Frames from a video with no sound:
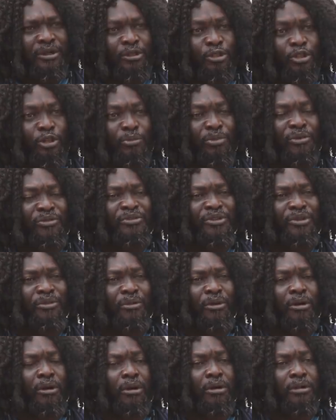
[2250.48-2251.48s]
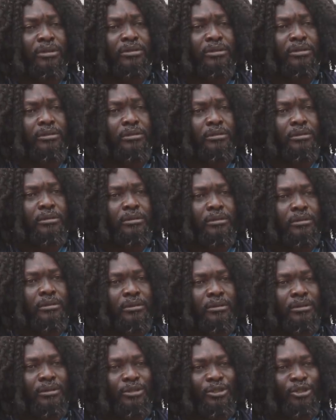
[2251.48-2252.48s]
on top of your world.
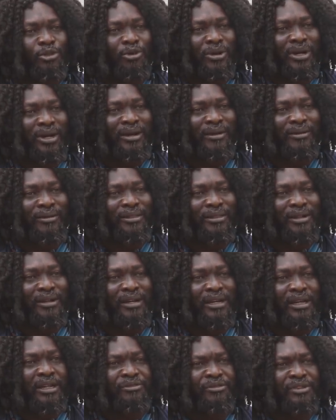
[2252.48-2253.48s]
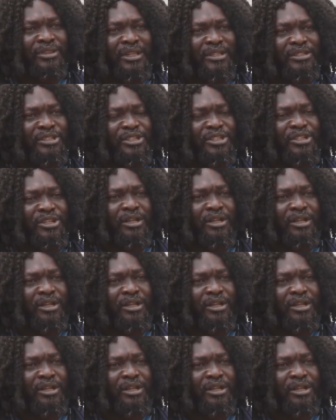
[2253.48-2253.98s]
You are rather living as a